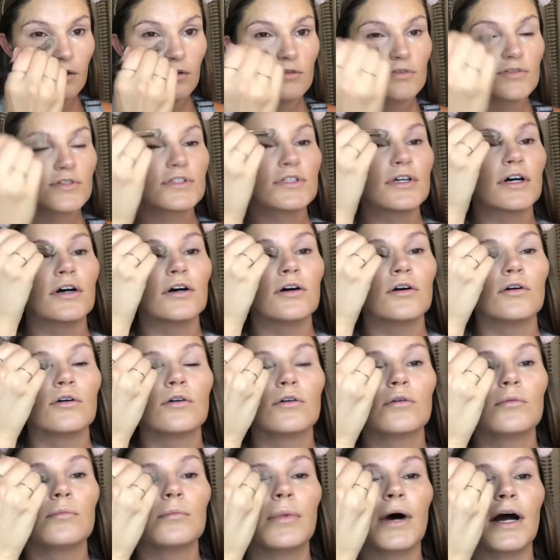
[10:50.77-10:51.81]
So
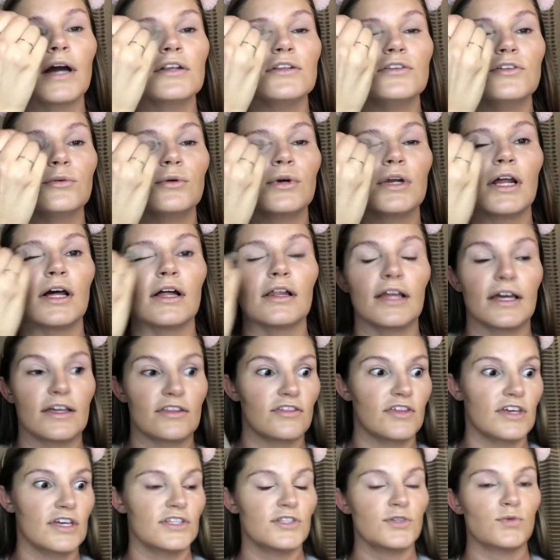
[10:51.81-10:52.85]
by doing it
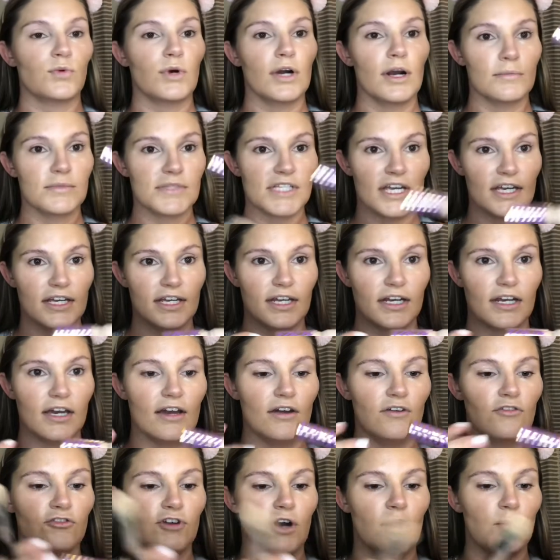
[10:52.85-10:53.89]
like this, where I'm taking
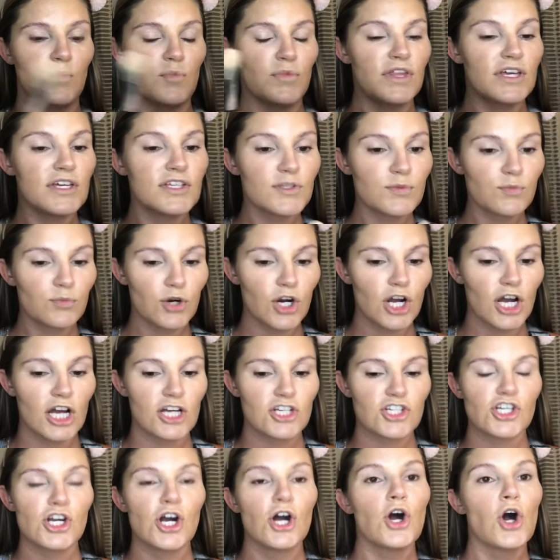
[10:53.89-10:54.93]
it from this
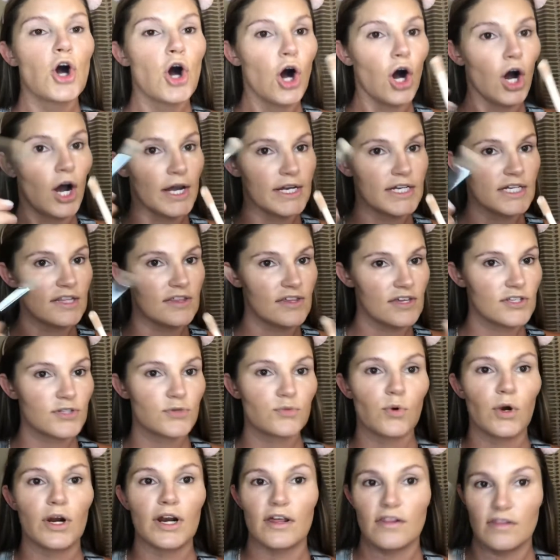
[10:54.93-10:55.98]
brush onto
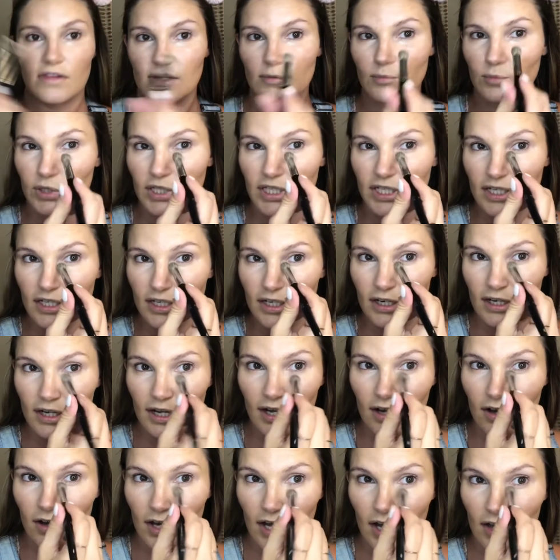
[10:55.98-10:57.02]
this one and then blending it
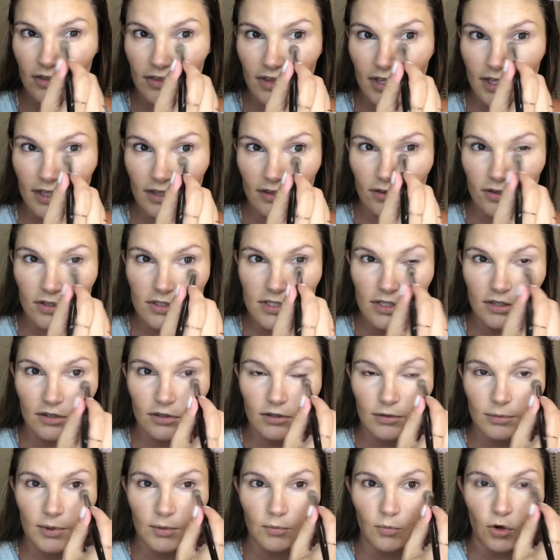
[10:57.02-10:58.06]
out, I think it looks a
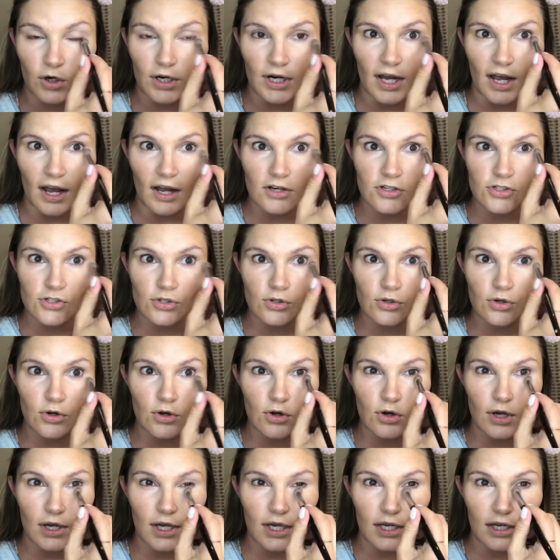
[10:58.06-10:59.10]
little bit more
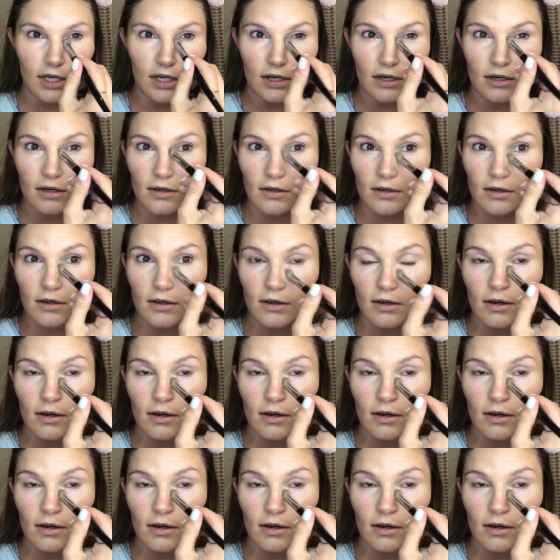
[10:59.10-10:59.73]
natural. And